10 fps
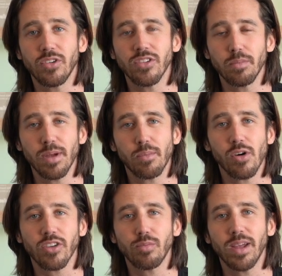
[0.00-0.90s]
which is a bit
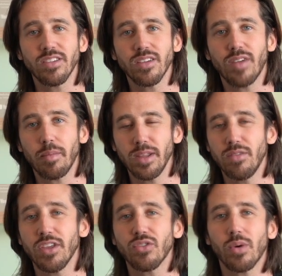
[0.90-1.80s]
more expensive. I
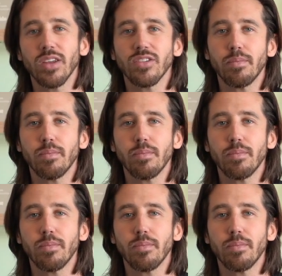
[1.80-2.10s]
believe this one is